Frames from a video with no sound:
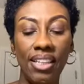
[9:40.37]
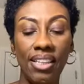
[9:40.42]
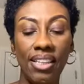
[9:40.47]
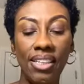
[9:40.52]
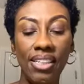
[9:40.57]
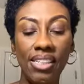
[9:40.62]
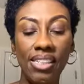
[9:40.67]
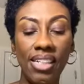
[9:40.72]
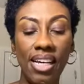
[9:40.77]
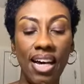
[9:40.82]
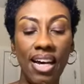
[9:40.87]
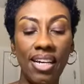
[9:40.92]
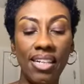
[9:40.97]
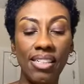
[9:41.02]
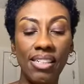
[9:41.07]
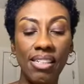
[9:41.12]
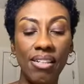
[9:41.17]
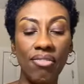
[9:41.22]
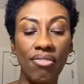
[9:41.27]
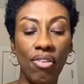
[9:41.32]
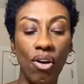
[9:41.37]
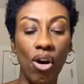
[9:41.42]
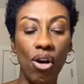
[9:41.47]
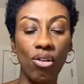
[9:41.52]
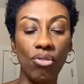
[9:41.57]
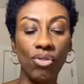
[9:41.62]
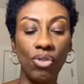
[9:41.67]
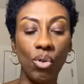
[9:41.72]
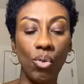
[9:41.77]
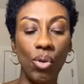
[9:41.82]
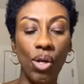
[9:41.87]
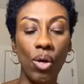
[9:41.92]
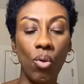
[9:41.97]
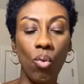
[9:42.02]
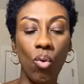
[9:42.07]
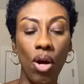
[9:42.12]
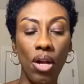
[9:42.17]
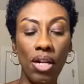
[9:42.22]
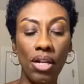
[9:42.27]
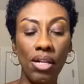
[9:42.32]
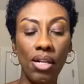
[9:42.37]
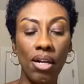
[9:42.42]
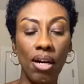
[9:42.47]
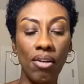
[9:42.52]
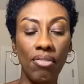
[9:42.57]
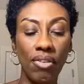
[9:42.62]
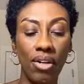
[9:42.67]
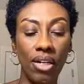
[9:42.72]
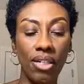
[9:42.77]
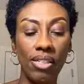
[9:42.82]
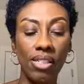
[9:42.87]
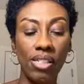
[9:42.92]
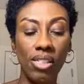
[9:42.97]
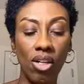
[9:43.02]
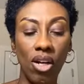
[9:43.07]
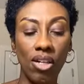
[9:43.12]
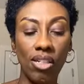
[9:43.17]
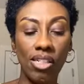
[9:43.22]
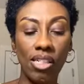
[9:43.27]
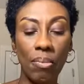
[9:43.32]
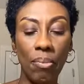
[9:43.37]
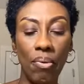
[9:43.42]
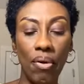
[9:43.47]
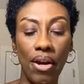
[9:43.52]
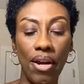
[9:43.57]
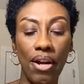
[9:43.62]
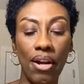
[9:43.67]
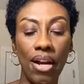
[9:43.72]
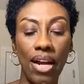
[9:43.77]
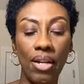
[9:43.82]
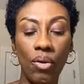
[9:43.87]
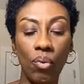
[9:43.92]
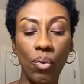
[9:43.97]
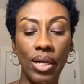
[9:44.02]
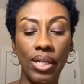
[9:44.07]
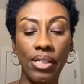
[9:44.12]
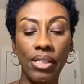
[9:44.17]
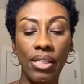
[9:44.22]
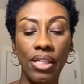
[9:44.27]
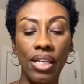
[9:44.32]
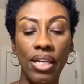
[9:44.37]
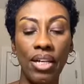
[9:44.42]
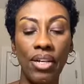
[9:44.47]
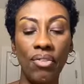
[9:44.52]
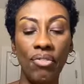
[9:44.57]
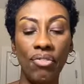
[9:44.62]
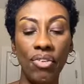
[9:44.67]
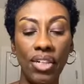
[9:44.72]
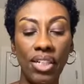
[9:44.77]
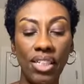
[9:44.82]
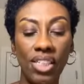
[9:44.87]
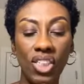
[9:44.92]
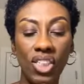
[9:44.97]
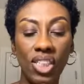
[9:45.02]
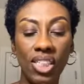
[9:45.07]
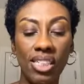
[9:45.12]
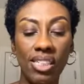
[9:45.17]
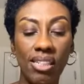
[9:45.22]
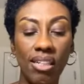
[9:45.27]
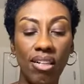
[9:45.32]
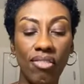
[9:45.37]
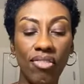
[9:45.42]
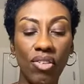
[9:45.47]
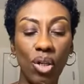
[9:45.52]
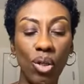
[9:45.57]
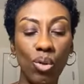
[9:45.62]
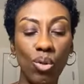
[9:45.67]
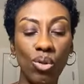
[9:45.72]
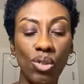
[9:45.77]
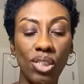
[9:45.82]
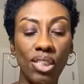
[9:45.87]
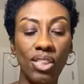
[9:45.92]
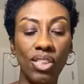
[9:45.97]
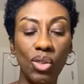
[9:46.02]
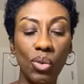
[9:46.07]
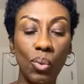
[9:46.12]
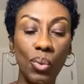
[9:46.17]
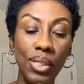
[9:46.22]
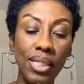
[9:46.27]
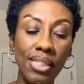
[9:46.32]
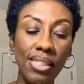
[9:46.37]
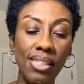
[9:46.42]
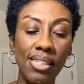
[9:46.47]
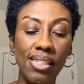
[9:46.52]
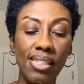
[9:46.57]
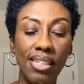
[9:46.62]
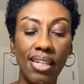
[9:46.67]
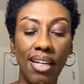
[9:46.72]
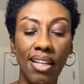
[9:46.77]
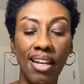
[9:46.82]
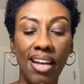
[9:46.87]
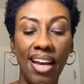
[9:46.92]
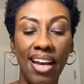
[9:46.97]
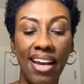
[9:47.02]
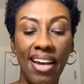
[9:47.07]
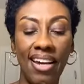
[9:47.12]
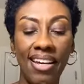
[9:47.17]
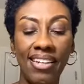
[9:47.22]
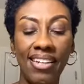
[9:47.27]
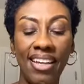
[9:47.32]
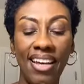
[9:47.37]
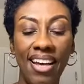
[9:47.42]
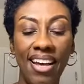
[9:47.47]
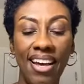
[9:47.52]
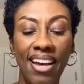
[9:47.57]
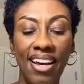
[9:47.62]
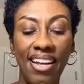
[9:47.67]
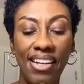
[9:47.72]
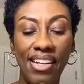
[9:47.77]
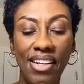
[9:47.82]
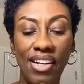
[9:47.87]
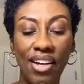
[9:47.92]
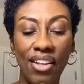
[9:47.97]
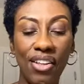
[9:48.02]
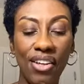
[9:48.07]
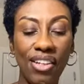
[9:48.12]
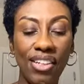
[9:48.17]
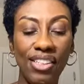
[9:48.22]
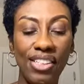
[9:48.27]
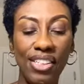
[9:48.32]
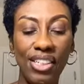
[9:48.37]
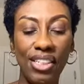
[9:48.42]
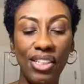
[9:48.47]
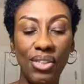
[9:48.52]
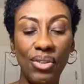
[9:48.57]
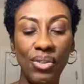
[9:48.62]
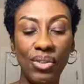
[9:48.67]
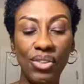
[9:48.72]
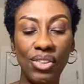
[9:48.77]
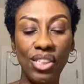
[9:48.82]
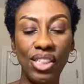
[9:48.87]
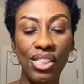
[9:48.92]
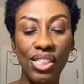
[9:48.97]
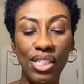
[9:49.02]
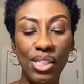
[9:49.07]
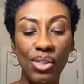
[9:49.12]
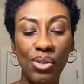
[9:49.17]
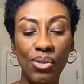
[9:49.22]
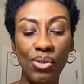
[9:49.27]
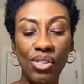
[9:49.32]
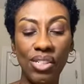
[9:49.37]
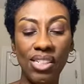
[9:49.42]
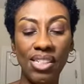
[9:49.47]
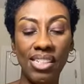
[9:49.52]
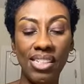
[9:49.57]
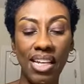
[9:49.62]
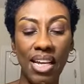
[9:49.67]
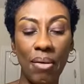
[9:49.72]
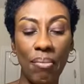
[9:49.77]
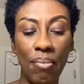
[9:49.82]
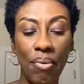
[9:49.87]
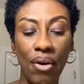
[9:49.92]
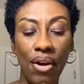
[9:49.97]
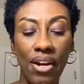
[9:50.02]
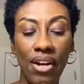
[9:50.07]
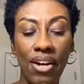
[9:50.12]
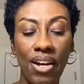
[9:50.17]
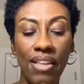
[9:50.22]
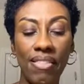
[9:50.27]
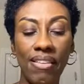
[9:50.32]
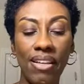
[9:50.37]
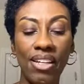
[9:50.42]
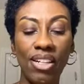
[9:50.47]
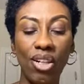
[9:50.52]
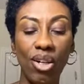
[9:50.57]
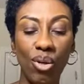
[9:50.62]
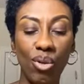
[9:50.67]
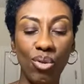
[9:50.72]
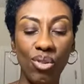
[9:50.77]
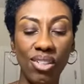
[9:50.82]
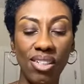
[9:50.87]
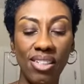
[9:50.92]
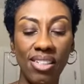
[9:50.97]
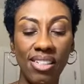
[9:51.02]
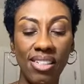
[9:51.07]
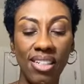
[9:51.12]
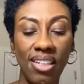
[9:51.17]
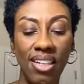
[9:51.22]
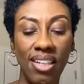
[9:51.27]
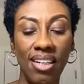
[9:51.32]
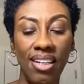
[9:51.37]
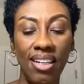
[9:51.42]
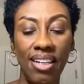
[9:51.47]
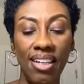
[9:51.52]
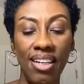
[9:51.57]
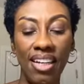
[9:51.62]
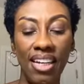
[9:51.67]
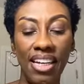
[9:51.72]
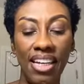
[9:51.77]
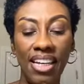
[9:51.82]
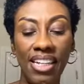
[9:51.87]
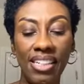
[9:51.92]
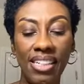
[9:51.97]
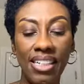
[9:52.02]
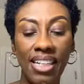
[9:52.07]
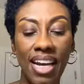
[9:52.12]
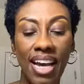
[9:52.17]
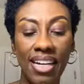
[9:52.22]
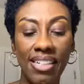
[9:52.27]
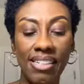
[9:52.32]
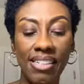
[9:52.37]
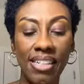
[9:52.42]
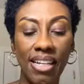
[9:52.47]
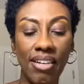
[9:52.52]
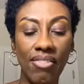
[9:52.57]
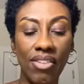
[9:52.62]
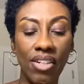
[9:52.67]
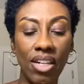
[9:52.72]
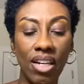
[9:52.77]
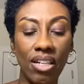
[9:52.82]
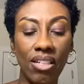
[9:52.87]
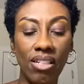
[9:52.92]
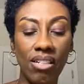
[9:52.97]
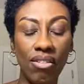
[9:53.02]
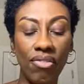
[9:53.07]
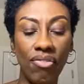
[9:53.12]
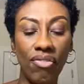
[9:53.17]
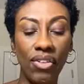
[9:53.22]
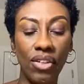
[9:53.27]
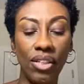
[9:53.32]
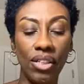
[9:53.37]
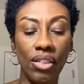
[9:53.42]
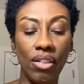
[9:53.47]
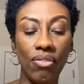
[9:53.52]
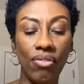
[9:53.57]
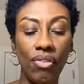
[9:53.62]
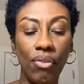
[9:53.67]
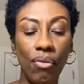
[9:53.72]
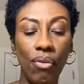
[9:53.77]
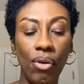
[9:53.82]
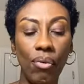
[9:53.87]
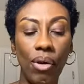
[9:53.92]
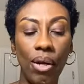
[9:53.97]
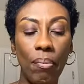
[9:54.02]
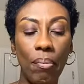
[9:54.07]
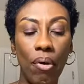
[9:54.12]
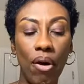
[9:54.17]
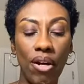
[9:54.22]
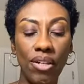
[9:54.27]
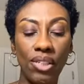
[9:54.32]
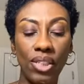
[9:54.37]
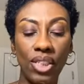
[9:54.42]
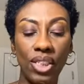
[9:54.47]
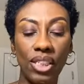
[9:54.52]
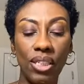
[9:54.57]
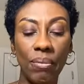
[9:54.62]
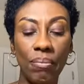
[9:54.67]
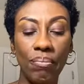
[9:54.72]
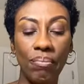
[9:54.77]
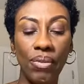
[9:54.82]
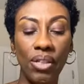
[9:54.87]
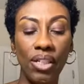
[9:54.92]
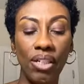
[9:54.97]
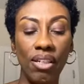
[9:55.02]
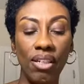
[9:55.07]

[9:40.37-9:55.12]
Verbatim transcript: This has evolved to where one of us starts the prayer and when finished, instead of closing, squeezes the other hand and the other continues continues the same prayer and then closes. It has given us the feeling of three-way partnership.